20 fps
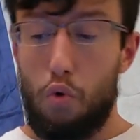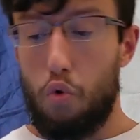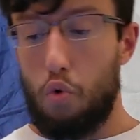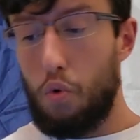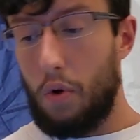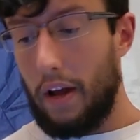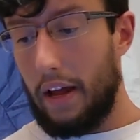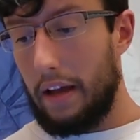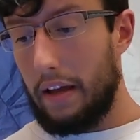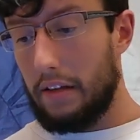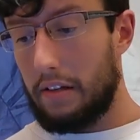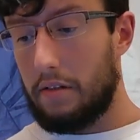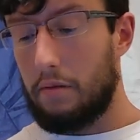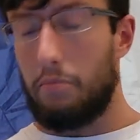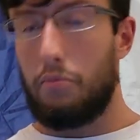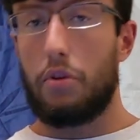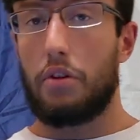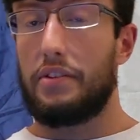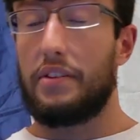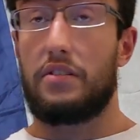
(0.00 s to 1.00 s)
who is
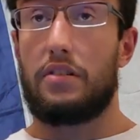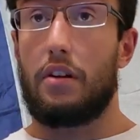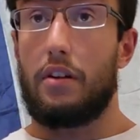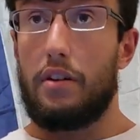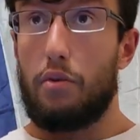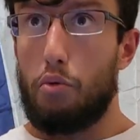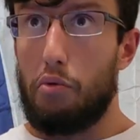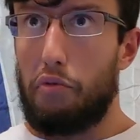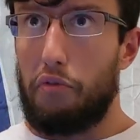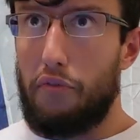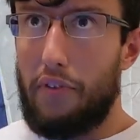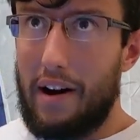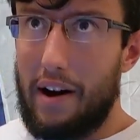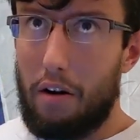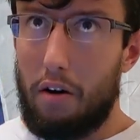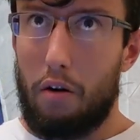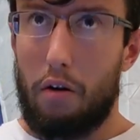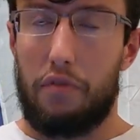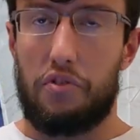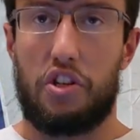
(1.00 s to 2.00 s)
not necessarily the
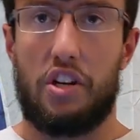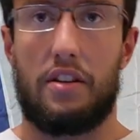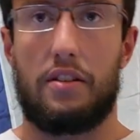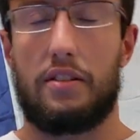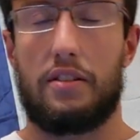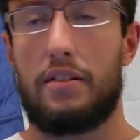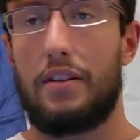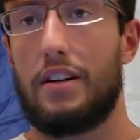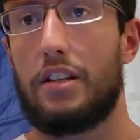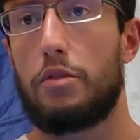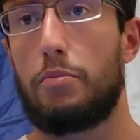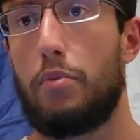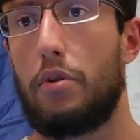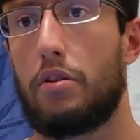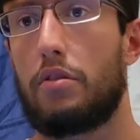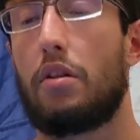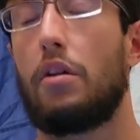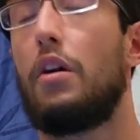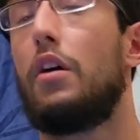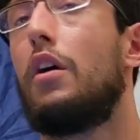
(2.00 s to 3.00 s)
father of giant sets, but